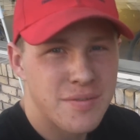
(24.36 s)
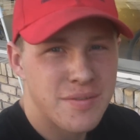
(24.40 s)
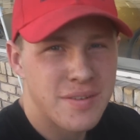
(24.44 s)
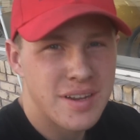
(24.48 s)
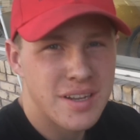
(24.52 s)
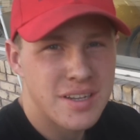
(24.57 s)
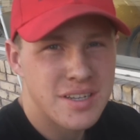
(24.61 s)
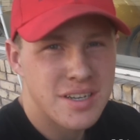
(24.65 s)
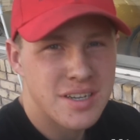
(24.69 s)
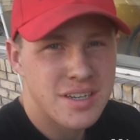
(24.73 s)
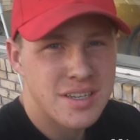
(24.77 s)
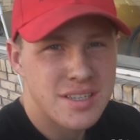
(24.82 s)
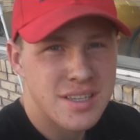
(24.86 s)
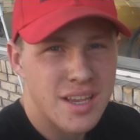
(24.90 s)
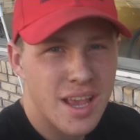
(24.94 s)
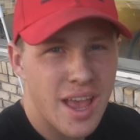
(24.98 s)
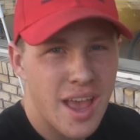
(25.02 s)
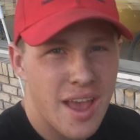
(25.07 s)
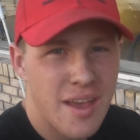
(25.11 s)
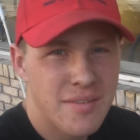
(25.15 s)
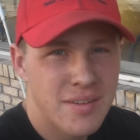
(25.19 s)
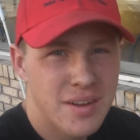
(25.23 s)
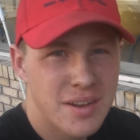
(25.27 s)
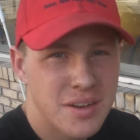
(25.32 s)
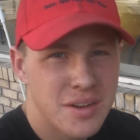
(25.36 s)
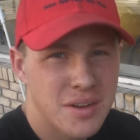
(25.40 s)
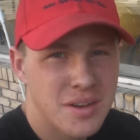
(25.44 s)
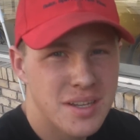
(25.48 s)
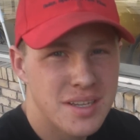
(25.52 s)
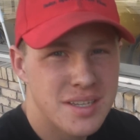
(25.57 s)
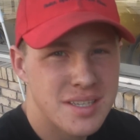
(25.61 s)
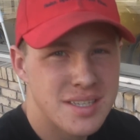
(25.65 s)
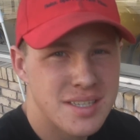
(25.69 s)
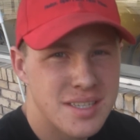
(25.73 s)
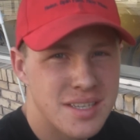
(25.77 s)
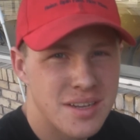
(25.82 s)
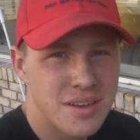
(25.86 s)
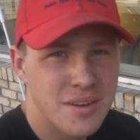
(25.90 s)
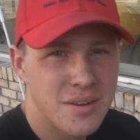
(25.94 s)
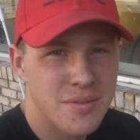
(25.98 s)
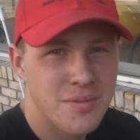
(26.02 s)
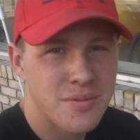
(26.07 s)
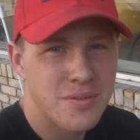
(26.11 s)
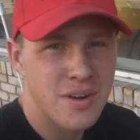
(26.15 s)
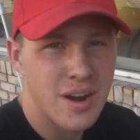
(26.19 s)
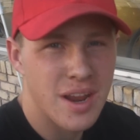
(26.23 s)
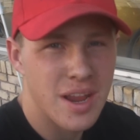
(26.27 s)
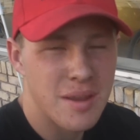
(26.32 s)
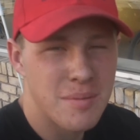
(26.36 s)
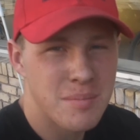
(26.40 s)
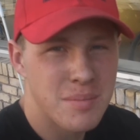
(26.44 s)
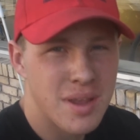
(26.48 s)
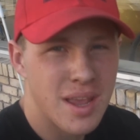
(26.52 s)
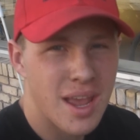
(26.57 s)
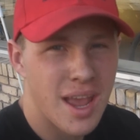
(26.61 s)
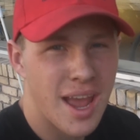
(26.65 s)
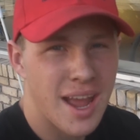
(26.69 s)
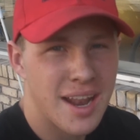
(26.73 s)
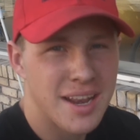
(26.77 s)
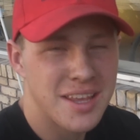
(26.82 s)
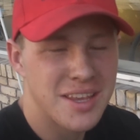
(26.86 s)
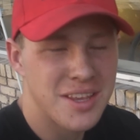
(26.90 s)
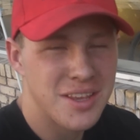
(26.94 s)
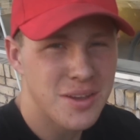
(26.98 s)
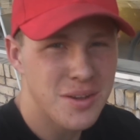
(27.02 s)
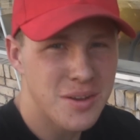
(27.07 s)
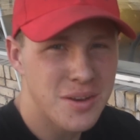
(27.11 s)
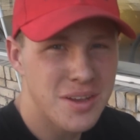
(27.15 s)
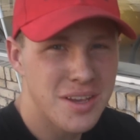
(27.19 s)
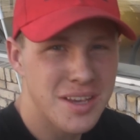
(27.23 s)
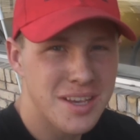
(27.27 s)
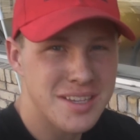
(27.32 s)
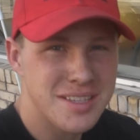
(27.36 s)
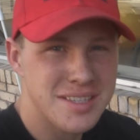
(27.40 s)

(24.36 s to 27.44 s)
features a heavy-duty steel frame and a unique